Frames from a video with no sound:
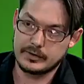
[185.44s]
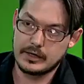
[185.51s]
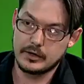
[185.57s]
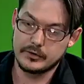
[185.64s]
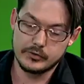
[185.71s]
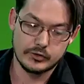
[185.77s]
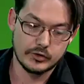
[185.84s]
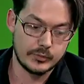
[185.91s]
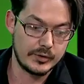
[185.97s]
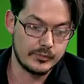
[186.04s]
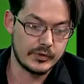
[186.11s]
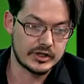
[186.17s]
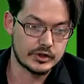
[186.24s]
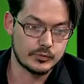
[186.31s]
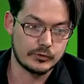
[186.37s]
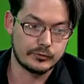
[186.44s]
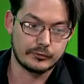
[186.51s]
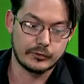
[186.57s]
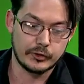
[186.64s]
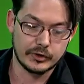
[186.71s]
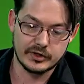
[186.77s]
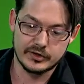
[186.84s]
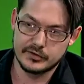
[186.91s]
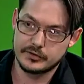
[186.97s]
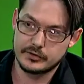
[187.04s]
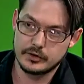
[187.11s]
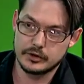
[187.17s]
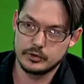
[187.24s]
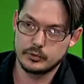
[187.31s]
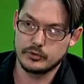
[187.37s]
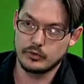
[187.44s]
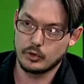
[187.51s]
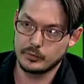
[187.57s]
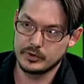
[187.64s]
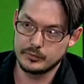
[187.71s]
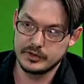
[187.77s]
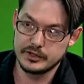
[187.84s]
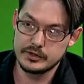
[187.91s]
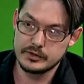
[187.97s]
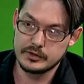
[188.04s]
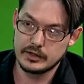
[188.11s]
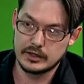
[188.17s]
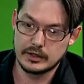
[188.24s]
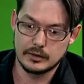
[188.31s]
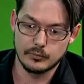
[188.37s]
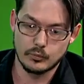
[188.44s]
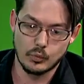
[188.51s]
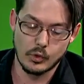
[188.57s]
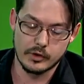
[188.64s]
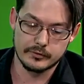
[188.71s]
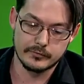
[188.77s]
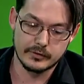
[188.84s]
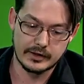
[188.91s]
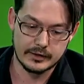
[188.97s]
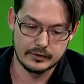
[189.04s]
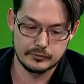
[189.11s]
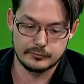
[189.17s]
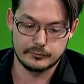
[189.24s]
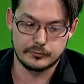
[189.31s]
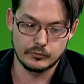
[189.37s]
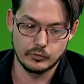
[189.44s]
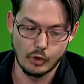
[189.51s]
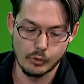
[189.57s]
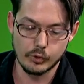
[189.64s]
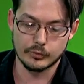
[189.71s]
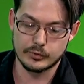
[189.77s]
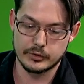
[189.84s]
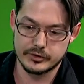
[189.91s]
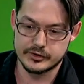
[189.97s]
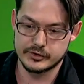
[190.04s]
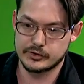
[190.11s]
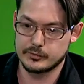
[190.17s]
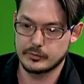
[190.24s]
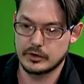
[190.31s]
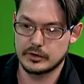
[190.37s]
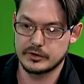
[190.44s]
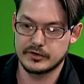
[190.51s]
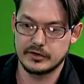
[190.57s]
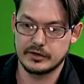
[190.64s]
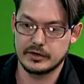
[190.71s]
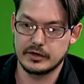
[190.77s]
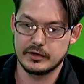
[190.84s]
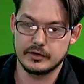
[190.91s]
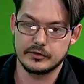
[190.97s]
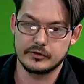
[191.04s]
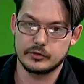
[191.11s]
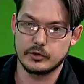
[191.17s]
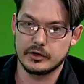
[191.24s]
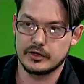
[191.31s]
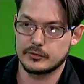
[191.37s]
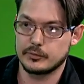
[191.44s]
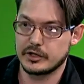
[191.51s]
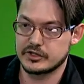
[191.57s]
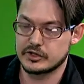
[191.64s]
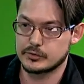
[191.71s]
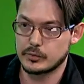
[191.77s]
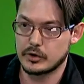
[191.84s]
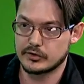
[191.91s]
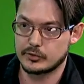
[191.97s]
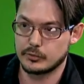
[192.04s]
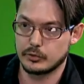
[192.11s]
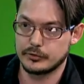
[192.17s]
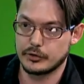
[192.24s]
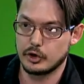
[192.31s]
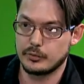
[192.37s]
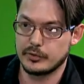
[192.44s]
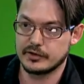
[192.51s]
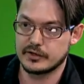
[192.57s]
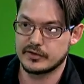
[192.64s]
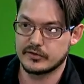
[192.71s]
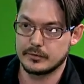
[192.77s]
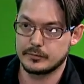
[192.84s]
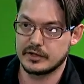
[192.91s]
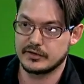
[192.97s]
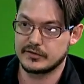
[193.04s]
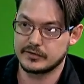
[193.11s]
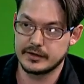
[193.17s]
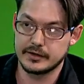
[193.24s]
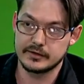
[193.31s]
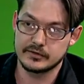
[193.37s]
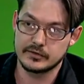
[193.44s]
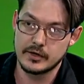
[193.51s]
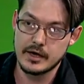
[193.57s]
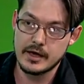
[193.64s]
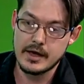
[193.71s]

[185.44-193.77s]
allows you to be much more focused than you would normally be. One of the kind of normal approaches to marketing is doing as much as possible and hoping that something sticks.